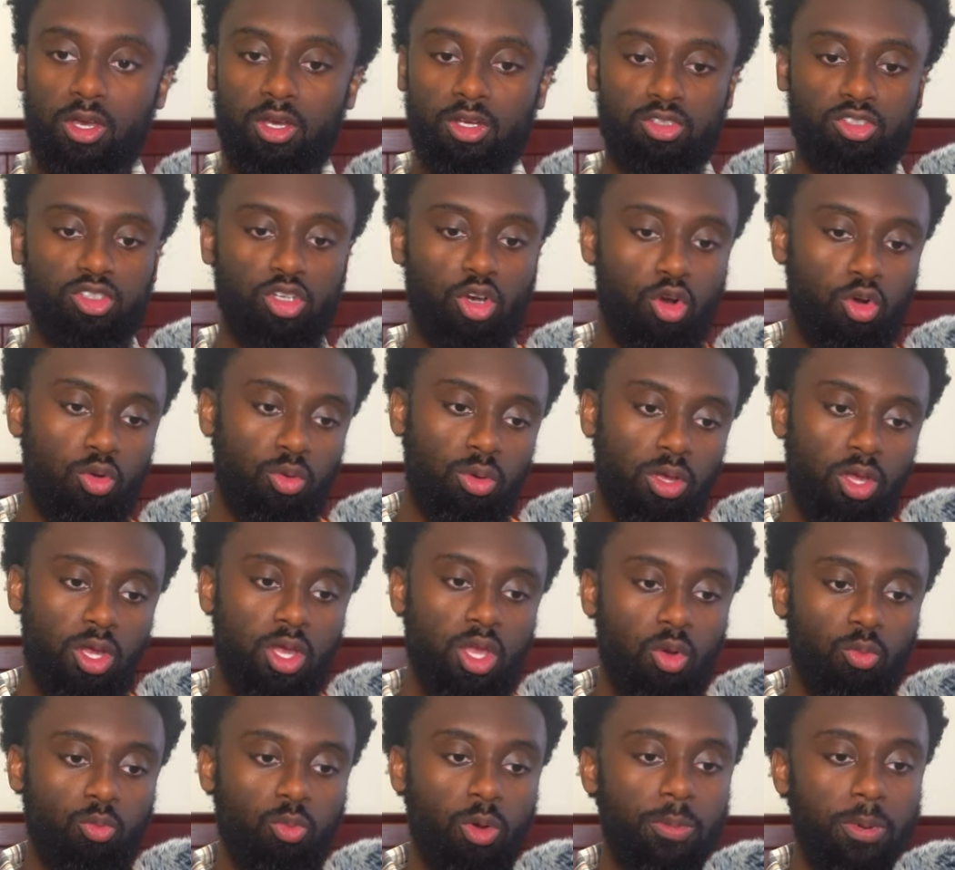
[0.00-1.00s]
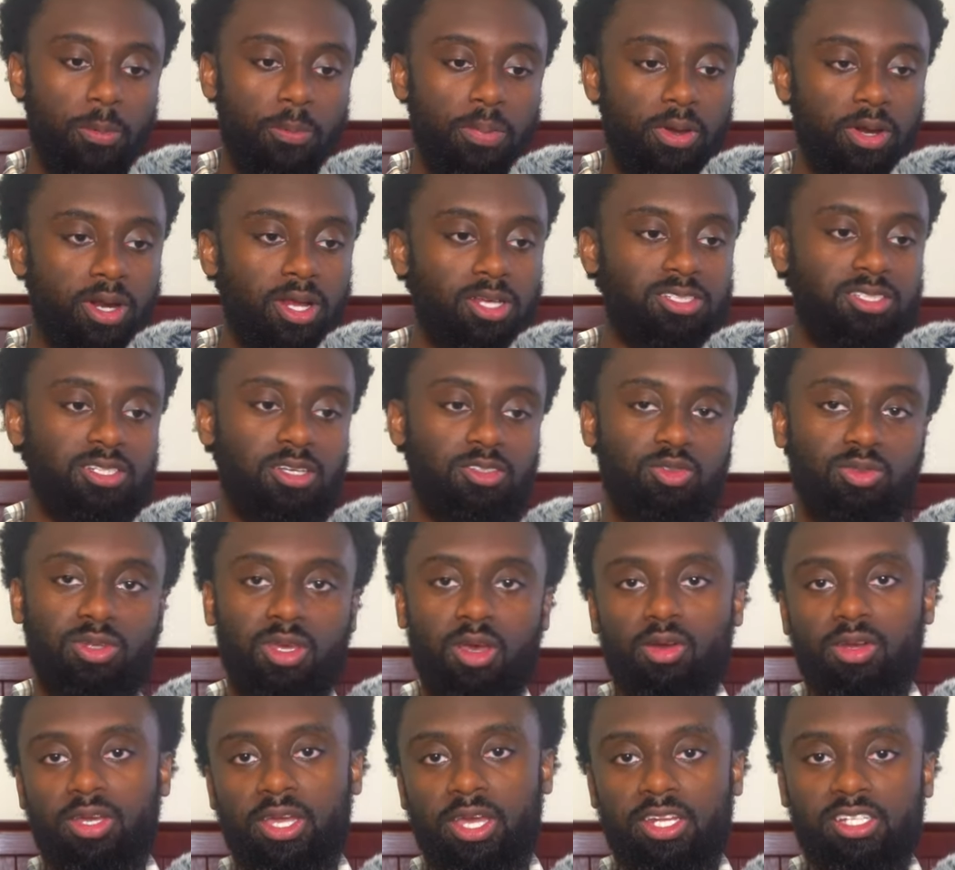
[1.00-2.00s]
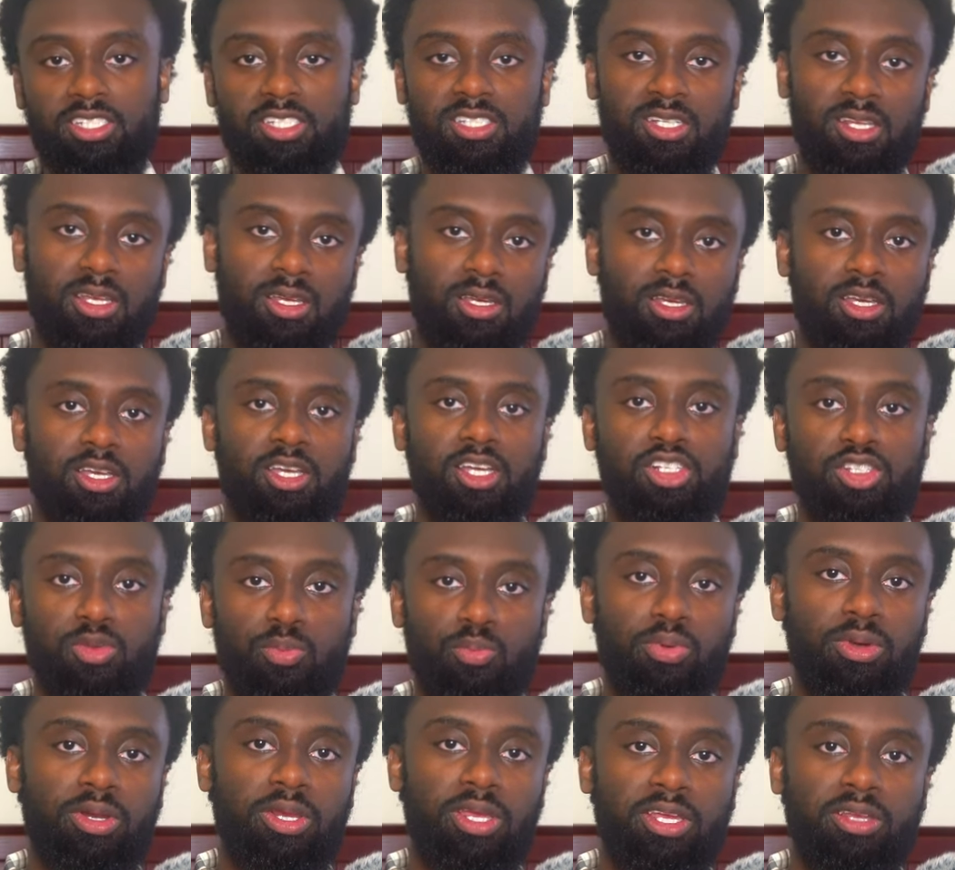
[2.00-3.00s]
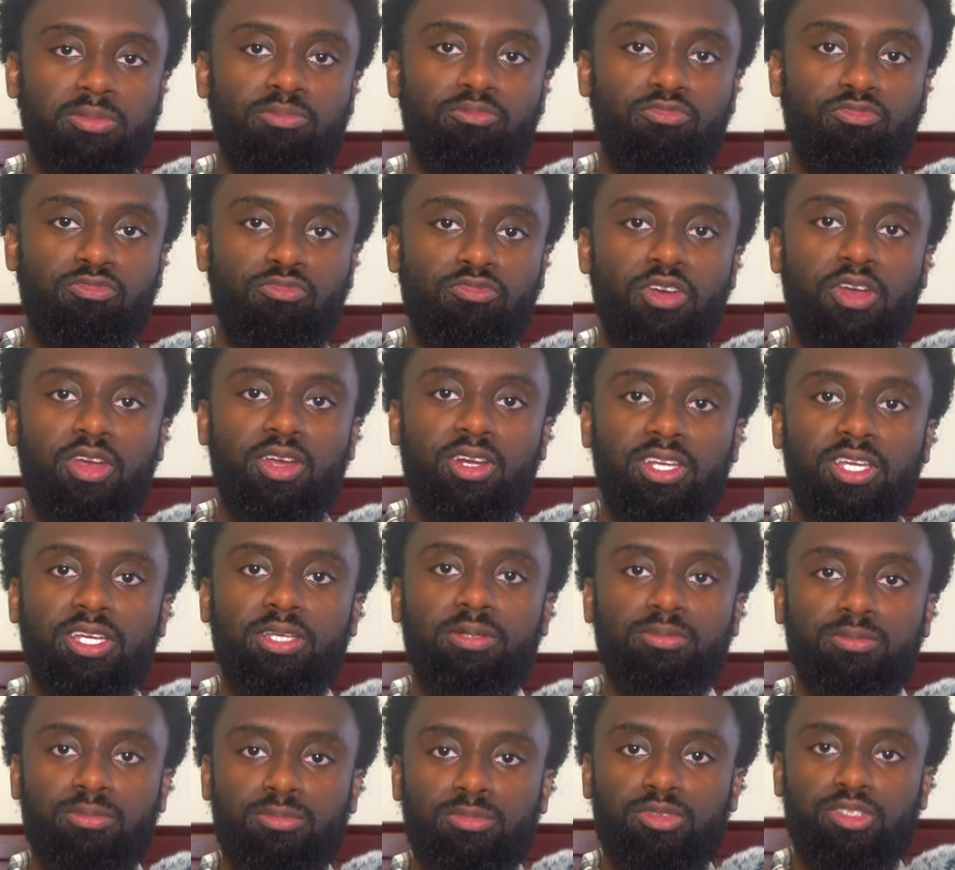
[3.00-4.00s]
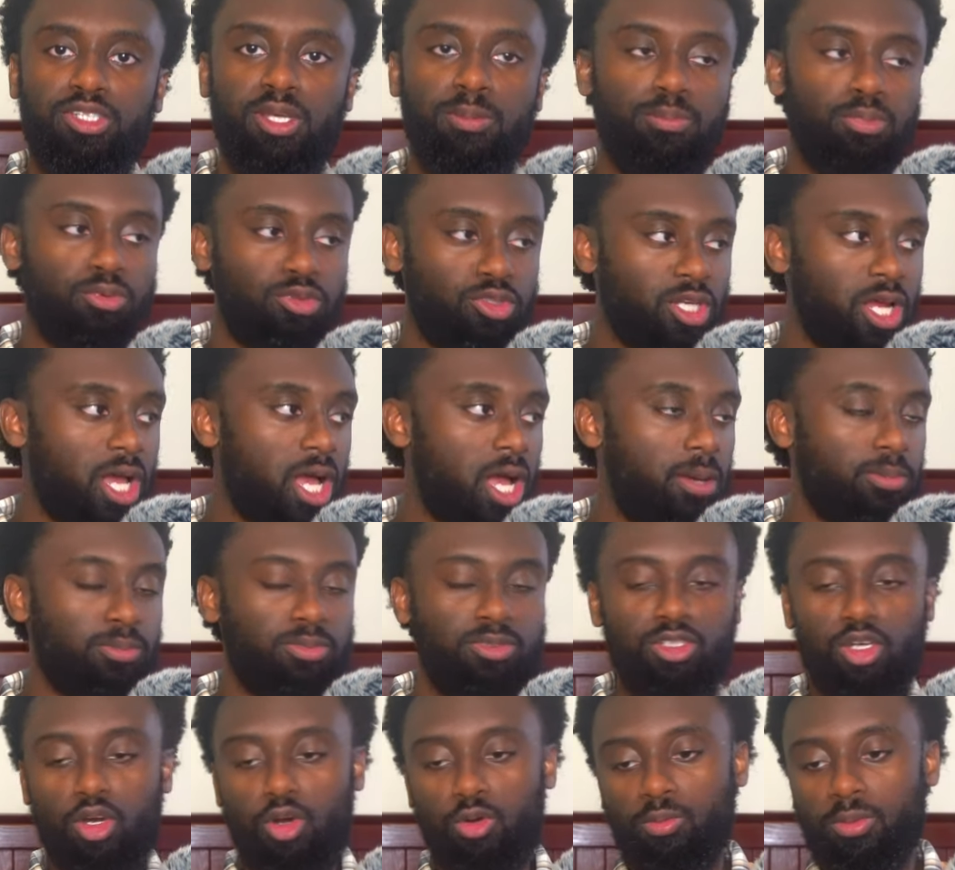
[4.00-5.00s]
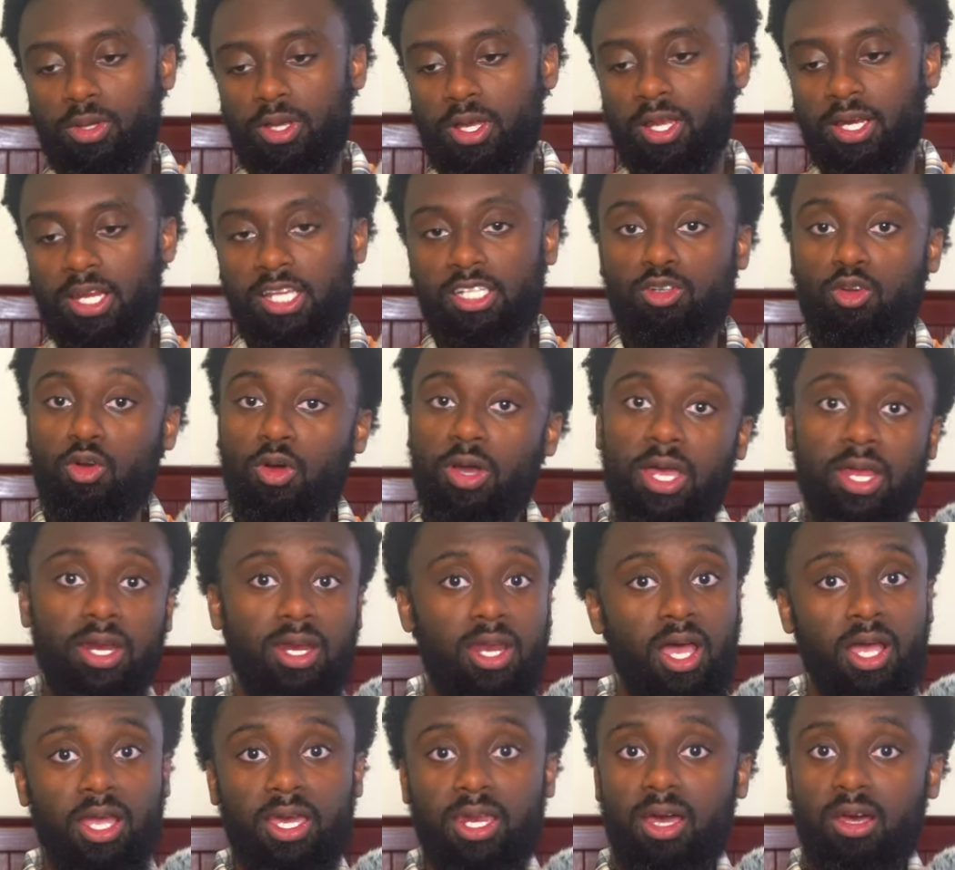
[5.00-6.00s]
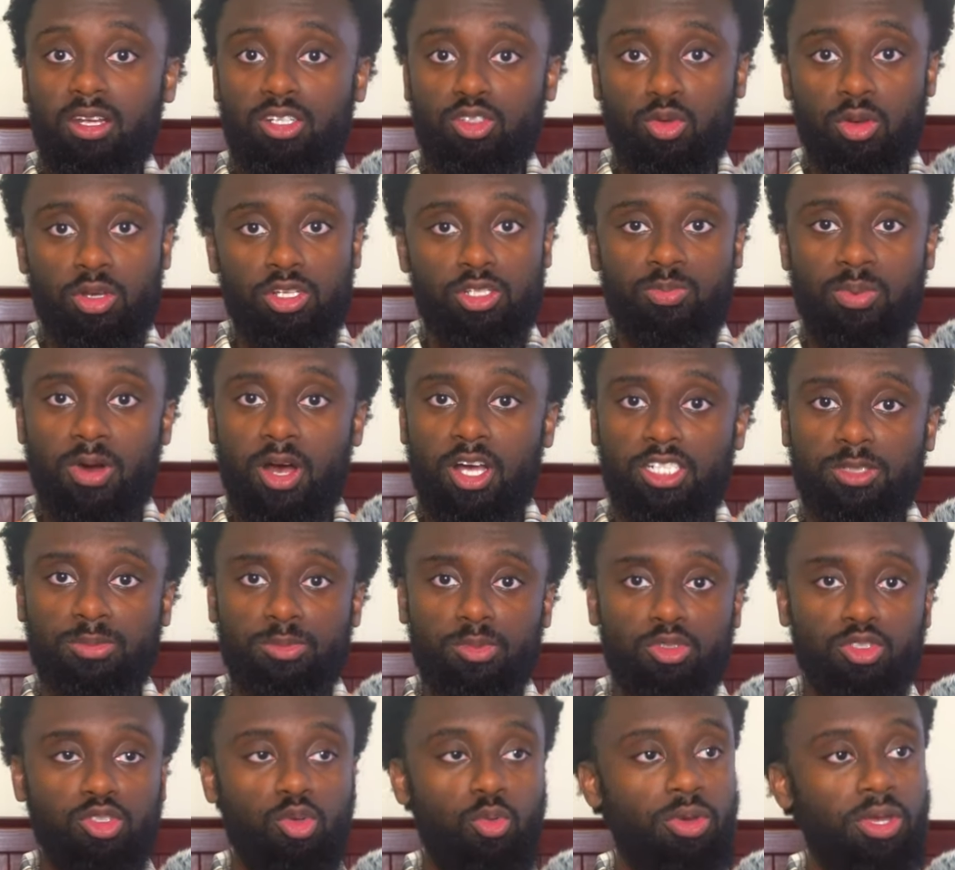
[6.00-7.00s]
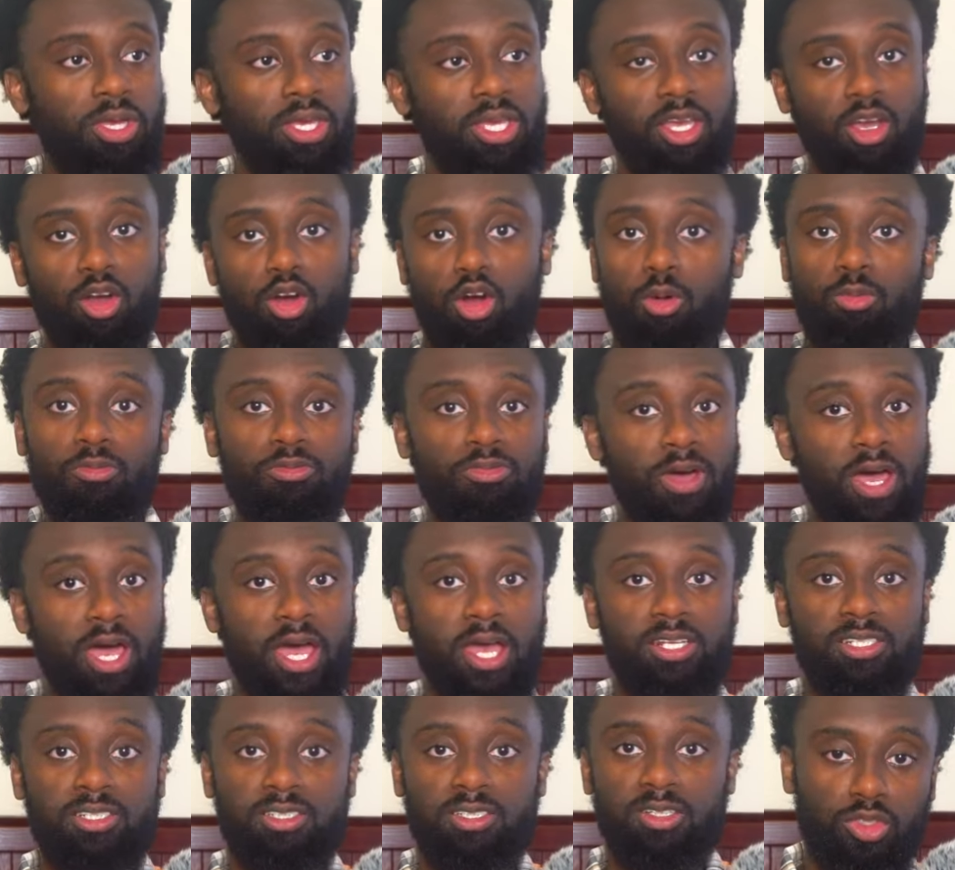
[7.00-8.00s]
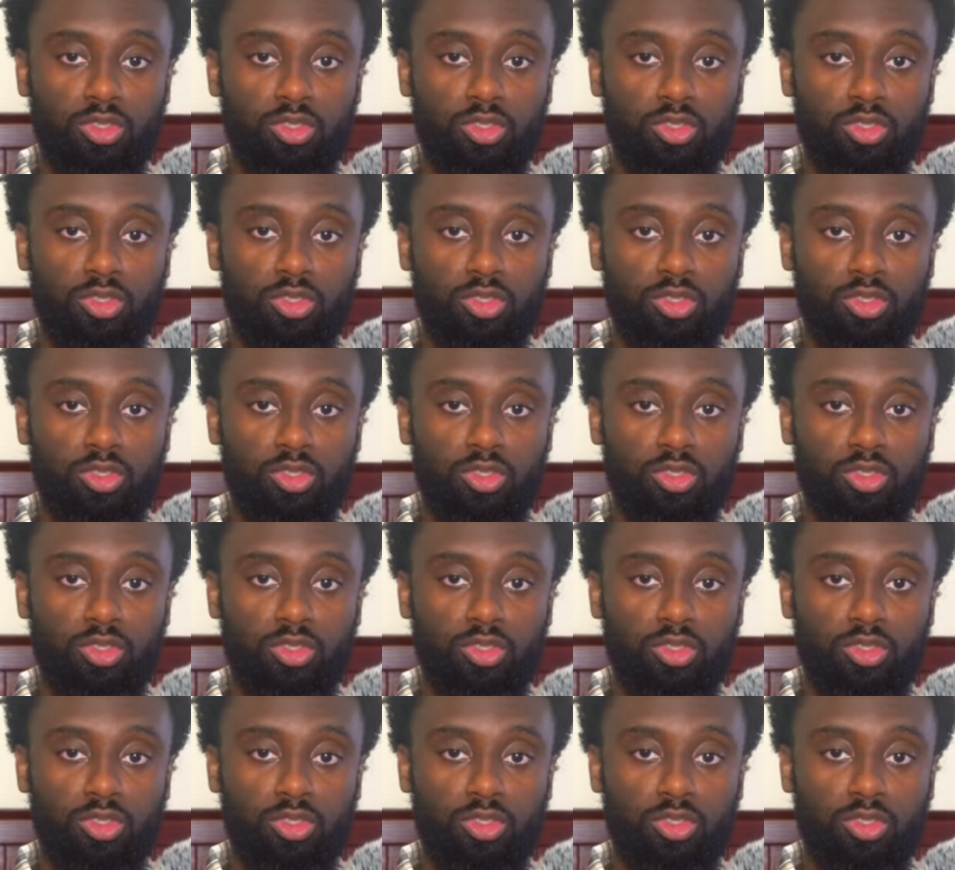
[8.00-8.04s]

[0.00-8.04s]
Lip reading: So we prepared ourselves. We're like, okay, this is a pretty fairly simple job. So let's go ahead and knock it out as quick as possible so we can get home fast.